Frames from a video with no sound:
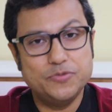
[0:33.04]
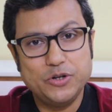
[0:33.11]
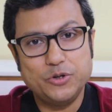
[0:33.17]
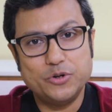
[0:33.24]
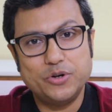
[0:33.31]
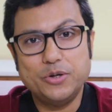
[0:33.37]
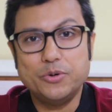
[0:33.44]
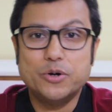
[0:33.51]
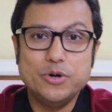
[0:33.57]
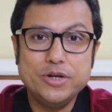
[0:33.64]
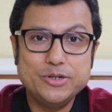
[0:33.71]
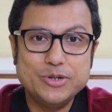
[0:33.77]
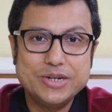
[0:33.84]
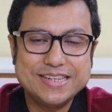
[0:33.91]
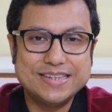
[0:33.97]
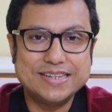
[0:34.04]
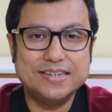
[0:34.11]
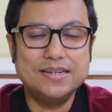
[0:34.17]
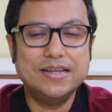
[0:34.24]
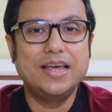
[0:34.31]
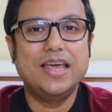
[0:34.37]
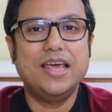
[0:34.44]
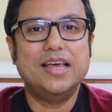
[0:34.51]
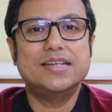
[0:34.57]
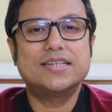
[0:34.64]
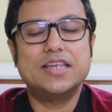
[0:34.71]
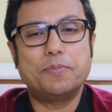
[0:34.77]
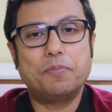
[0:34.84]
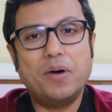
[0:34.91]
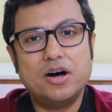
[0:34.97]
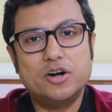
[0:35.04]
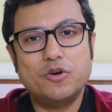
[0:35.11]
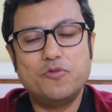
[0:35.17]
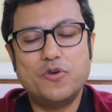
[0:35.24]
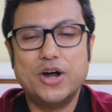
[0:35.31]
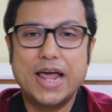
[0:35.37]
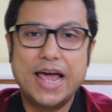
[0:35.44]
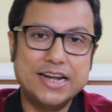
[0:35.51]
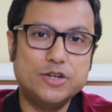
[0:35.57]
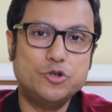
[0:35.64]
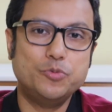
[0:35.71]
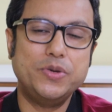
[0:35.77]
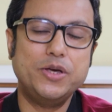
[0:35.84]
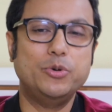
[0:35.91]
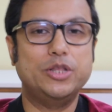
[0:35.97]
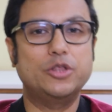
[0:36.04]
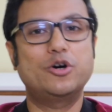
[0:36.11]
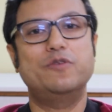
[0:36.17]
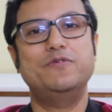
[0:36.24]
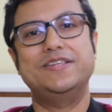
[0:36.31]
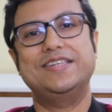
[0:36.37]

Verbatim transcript: video you are going to listen is a part of our Anatomy with Coffee